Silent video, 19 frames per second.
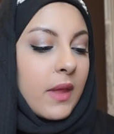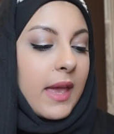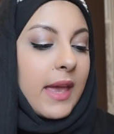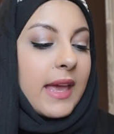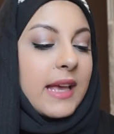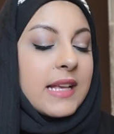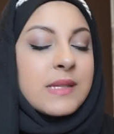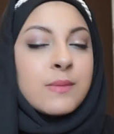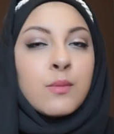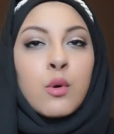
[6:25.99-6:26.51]
It
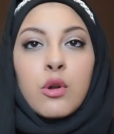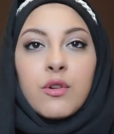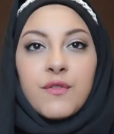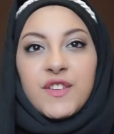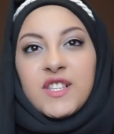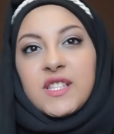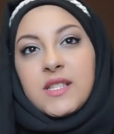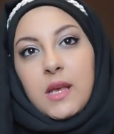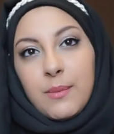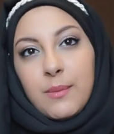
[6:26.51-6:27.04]
is more of a
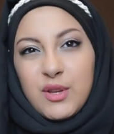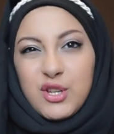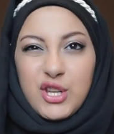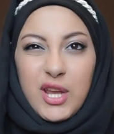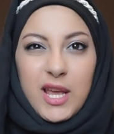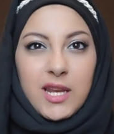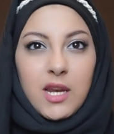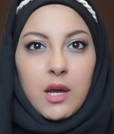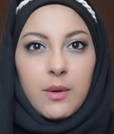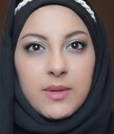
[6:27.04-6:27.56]
summer
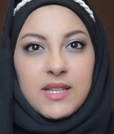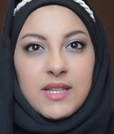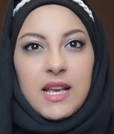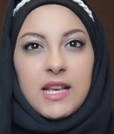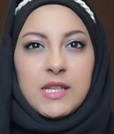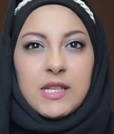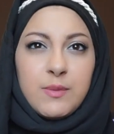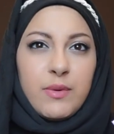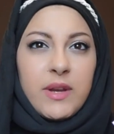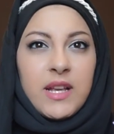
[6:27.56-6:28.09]
shade, I would say,
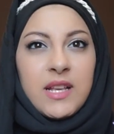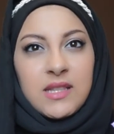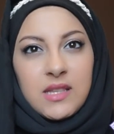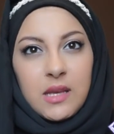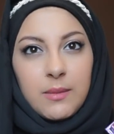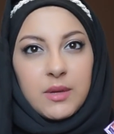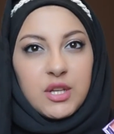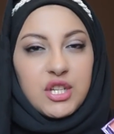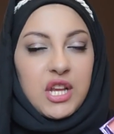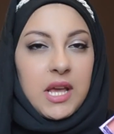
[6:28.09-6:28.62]
spring
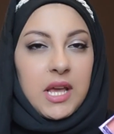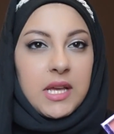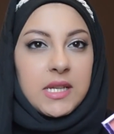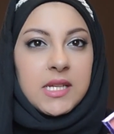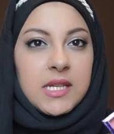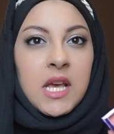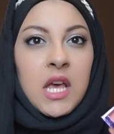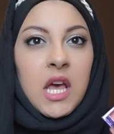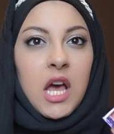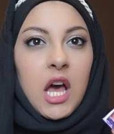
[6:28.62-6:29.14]
summer shade,
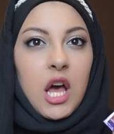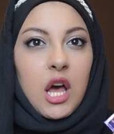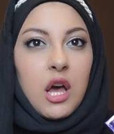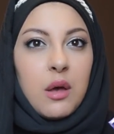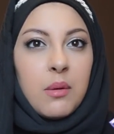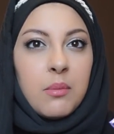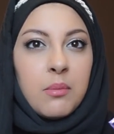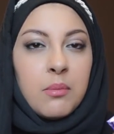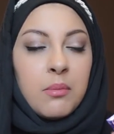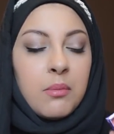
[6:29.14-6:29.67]

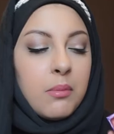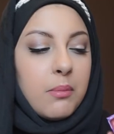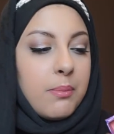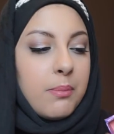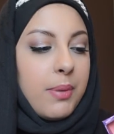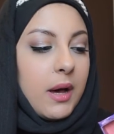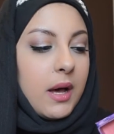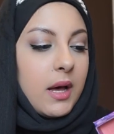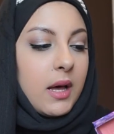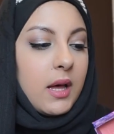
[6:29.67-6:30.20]

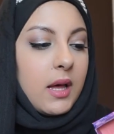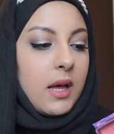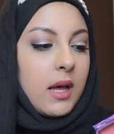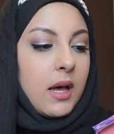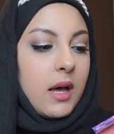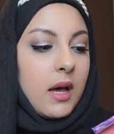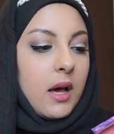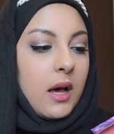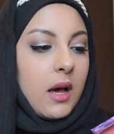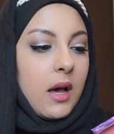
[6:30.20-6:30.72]
but
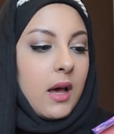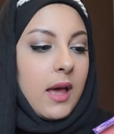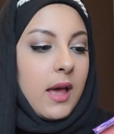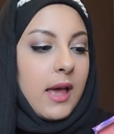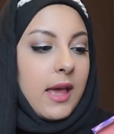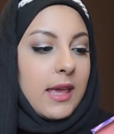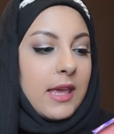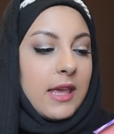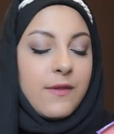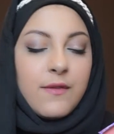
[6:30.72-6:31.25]

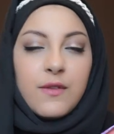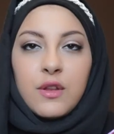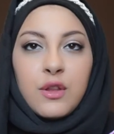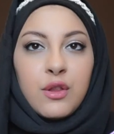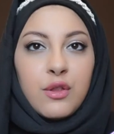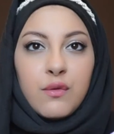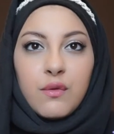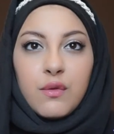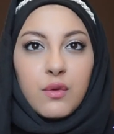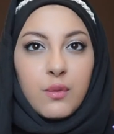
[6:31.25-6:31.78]
even
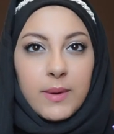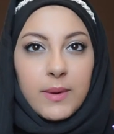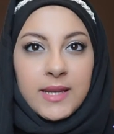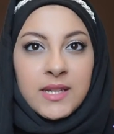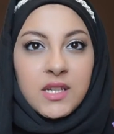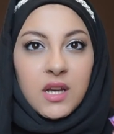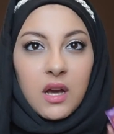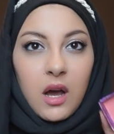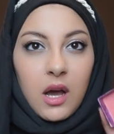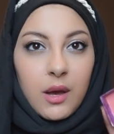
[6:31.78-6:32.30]
through the
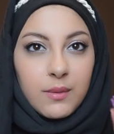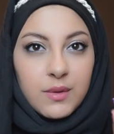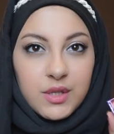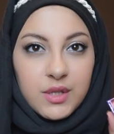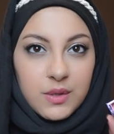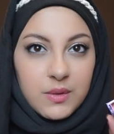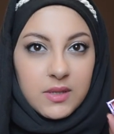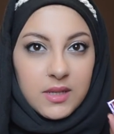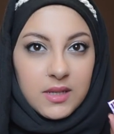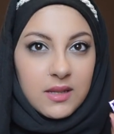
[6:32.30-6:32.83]
winter I was
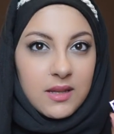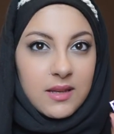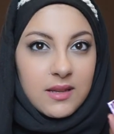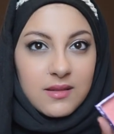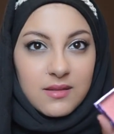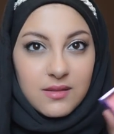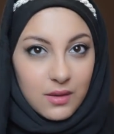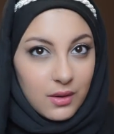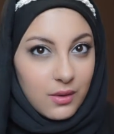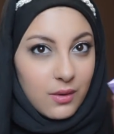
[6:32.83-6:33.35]
using this,
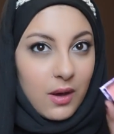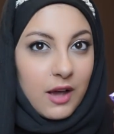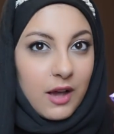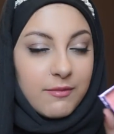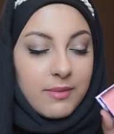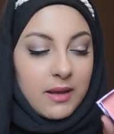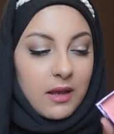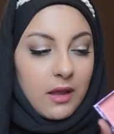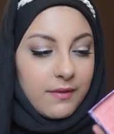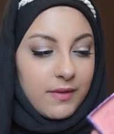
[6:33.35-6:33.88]
so I've
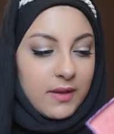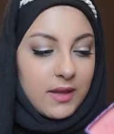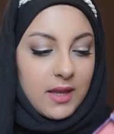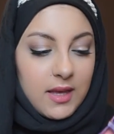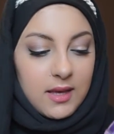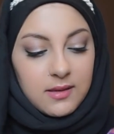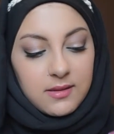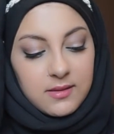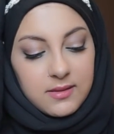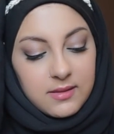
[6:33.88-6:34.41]
been loving
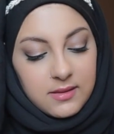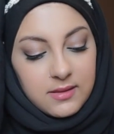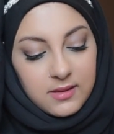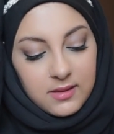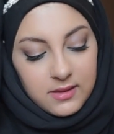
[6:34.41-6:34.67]
this.